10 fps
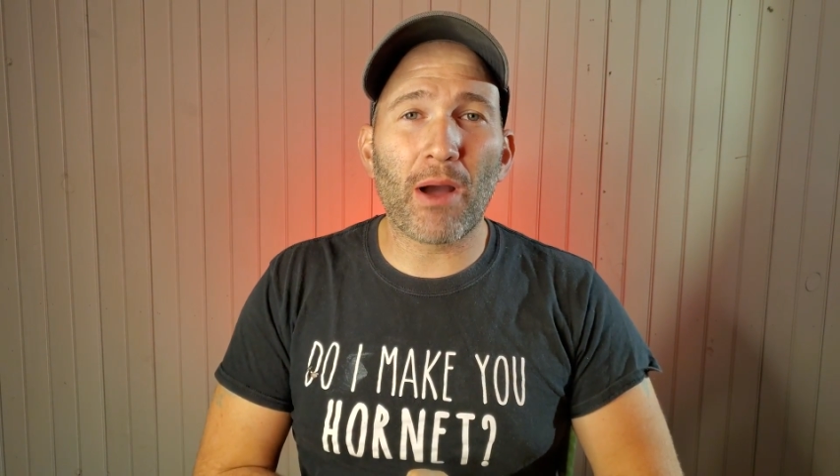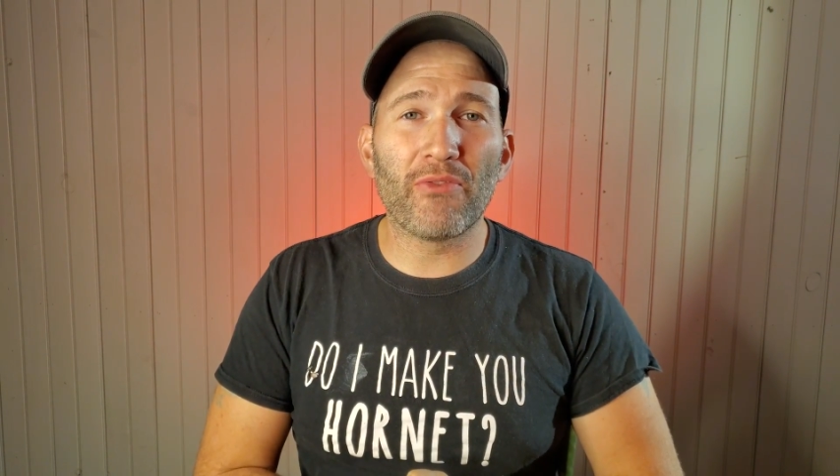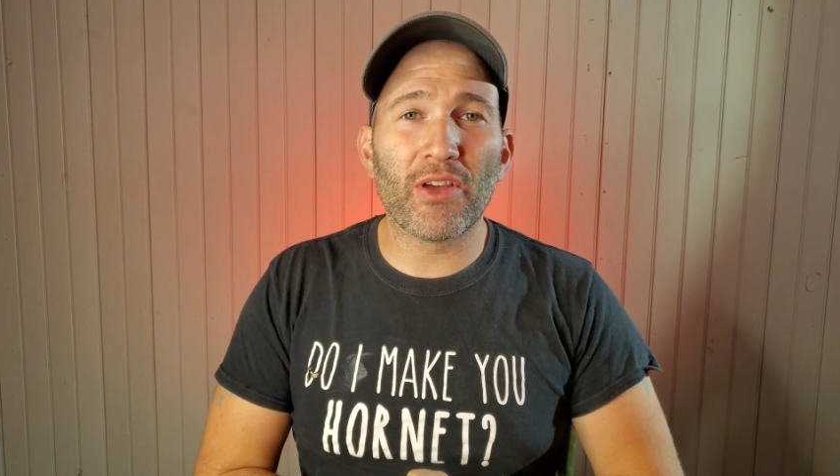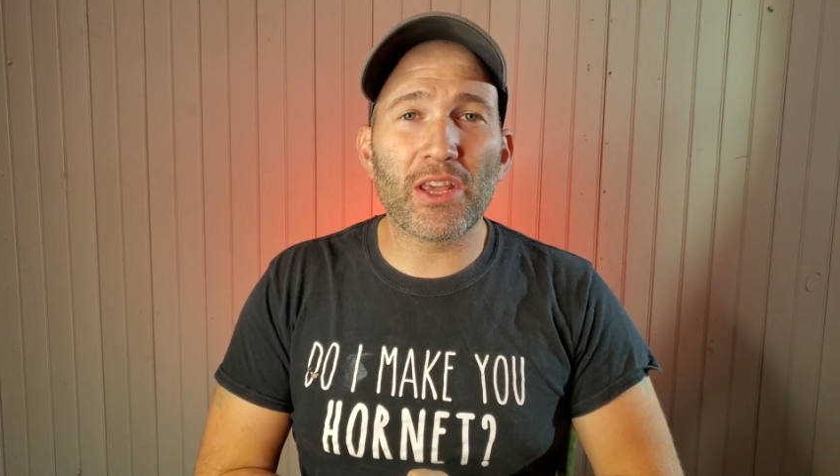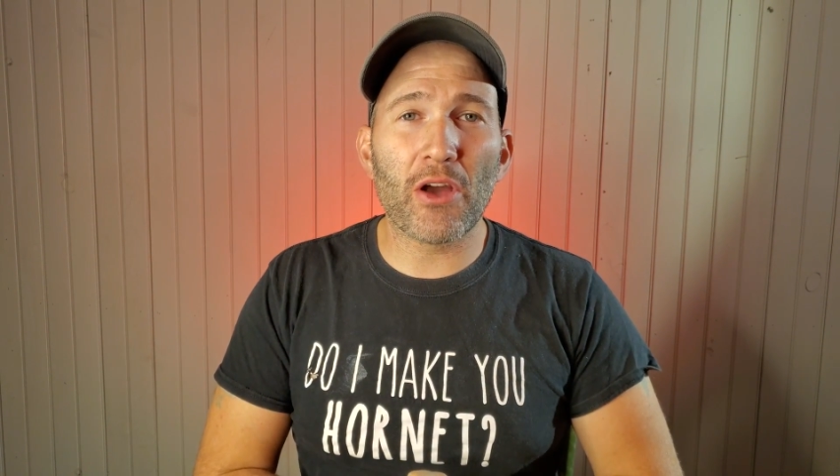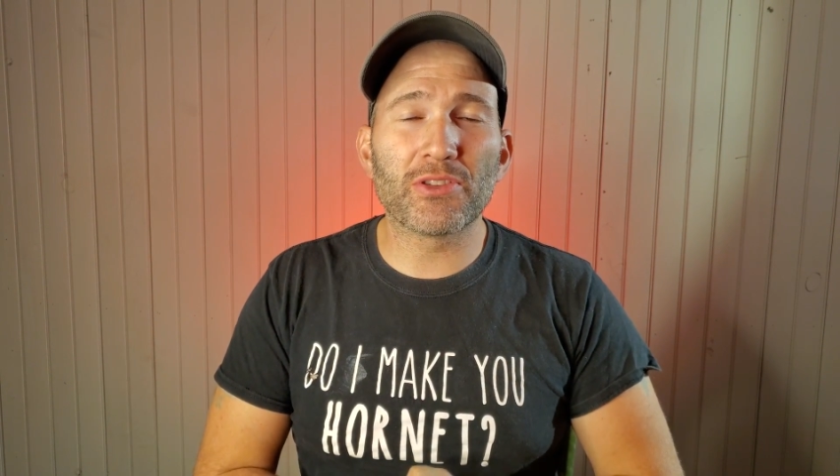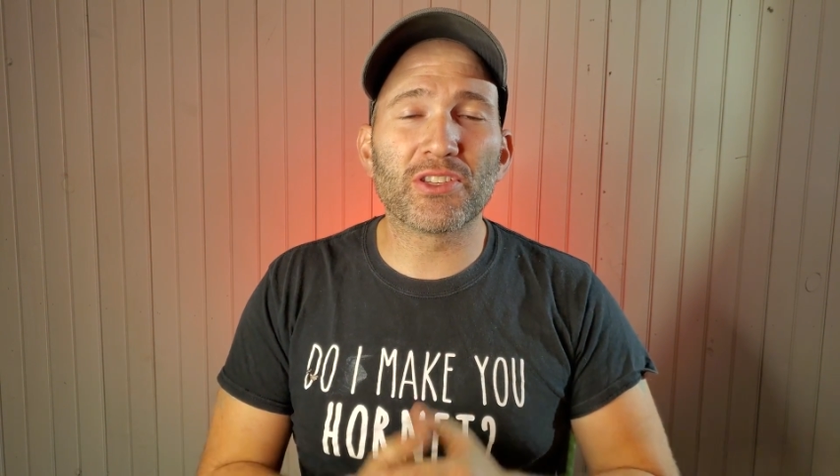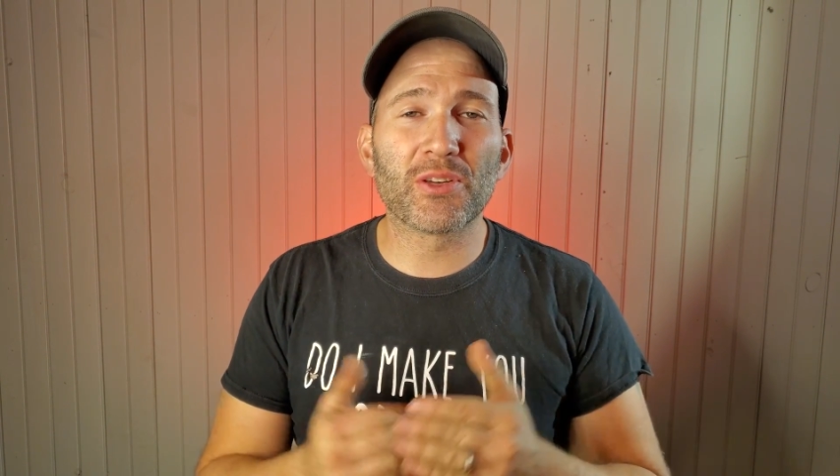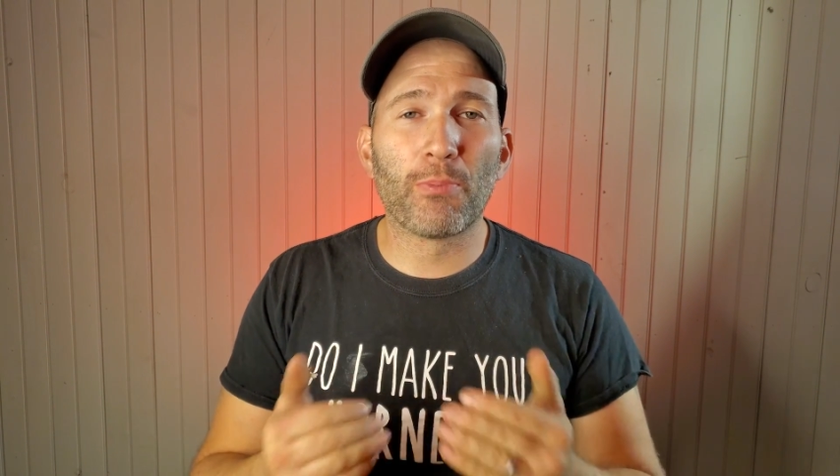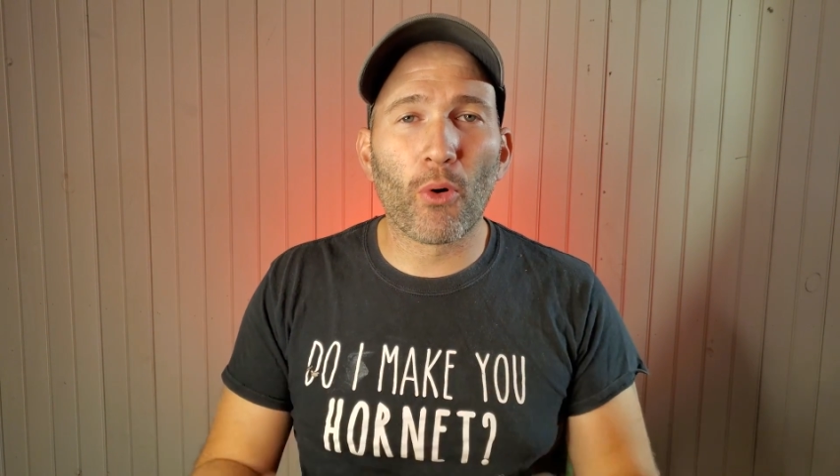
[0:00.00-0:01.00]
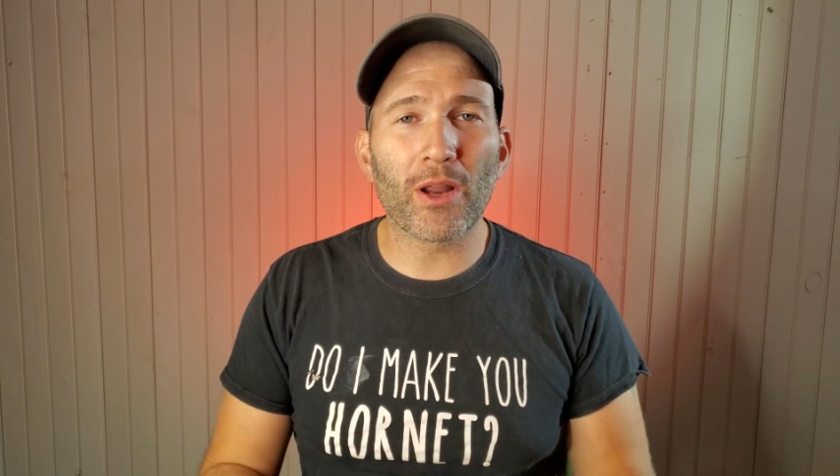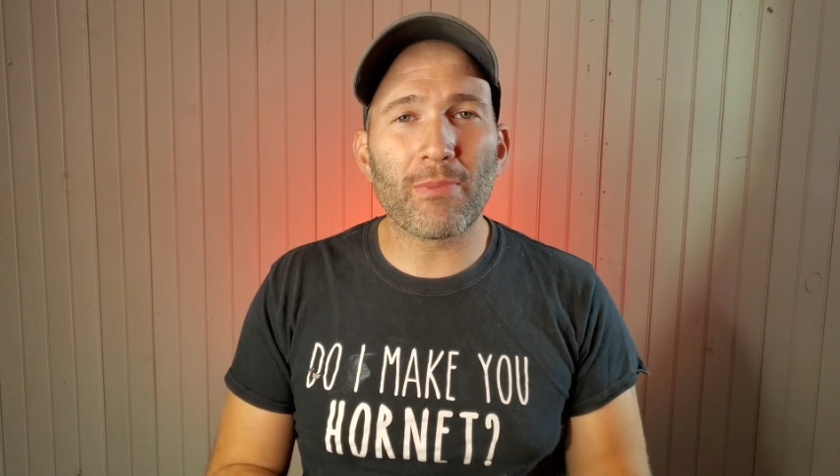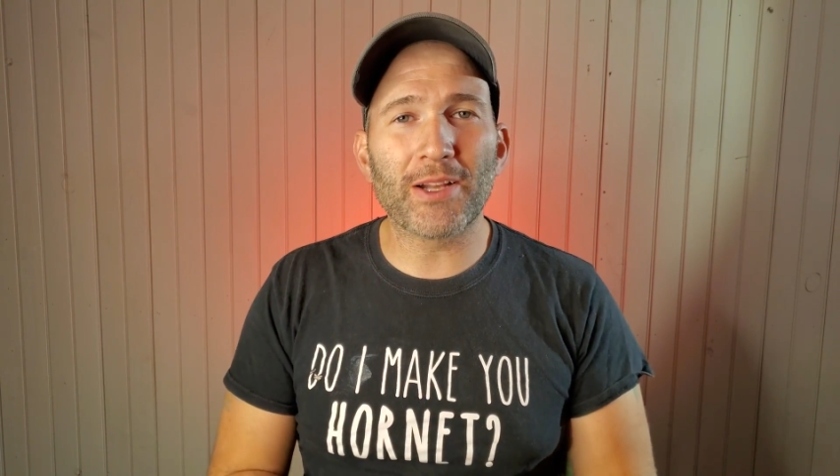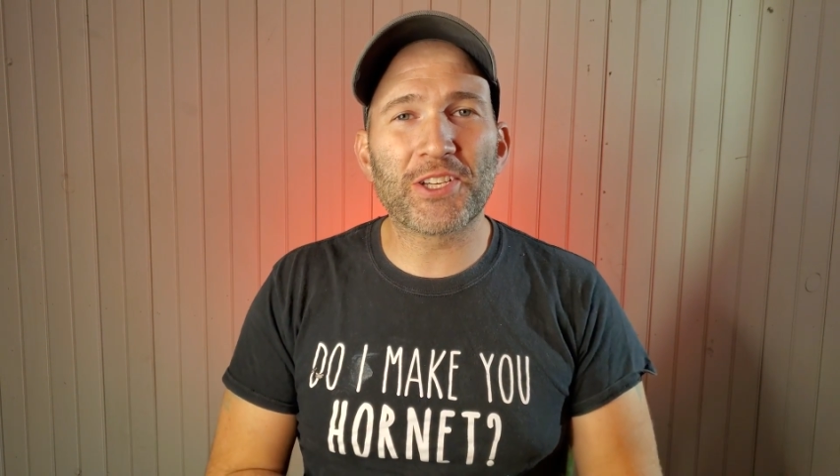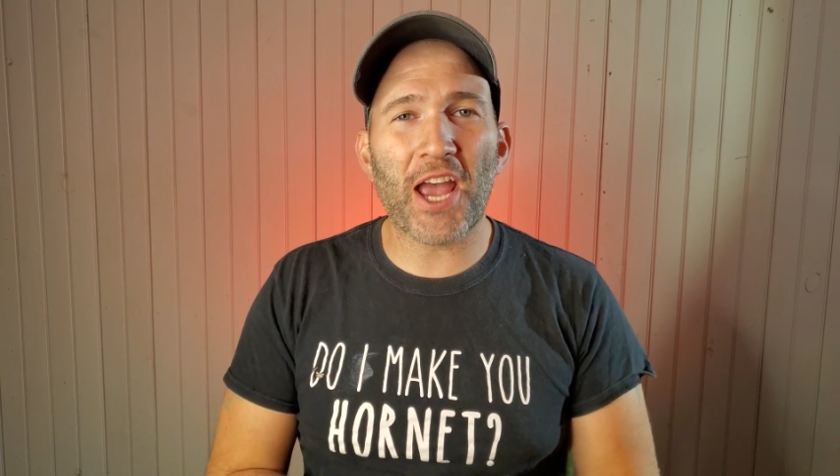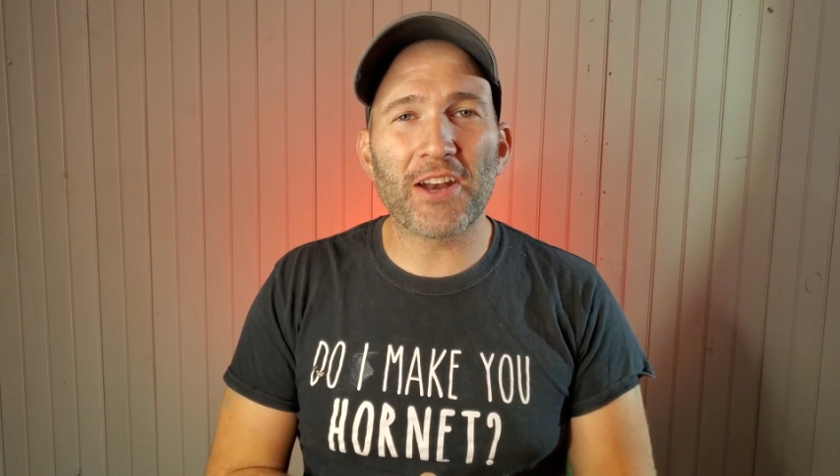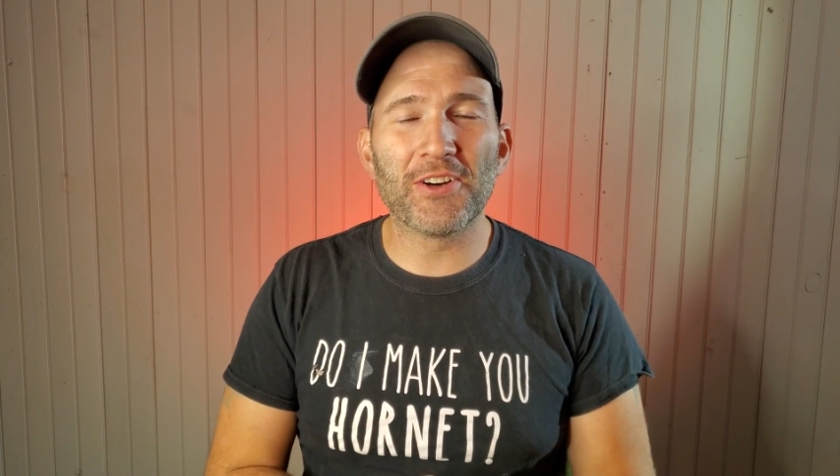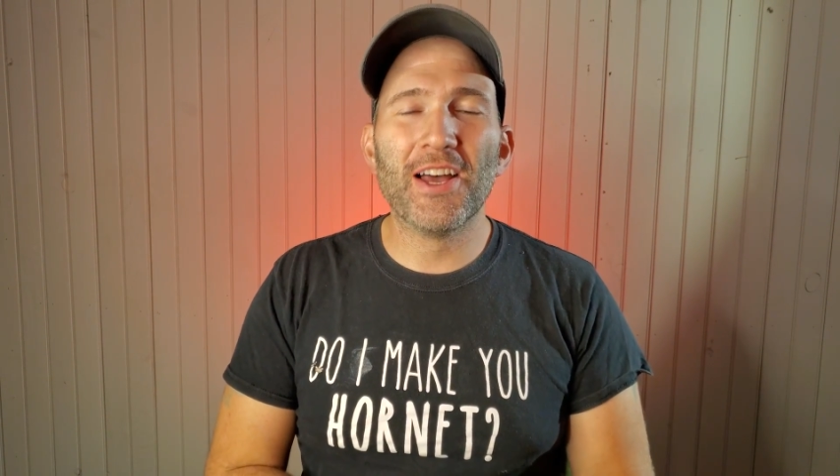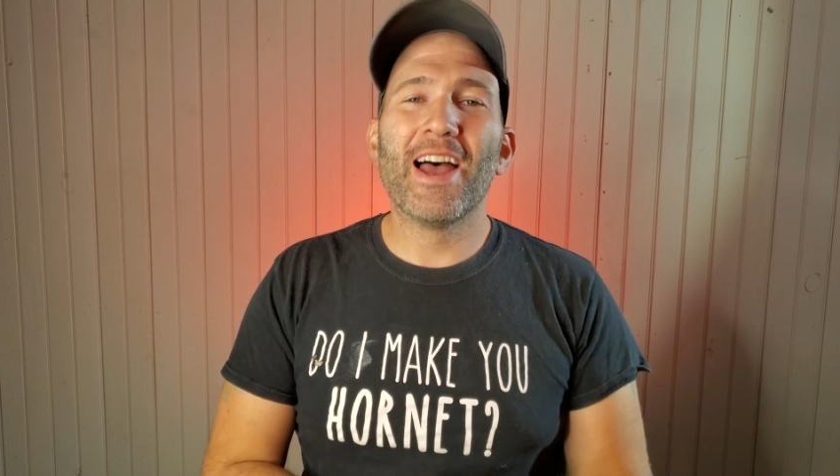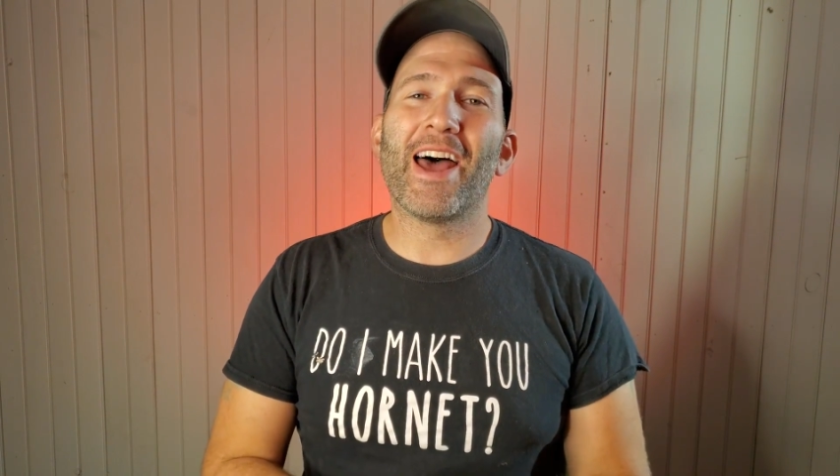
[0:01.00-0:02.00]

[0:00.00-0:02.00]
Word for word: my videos and supporting my channel,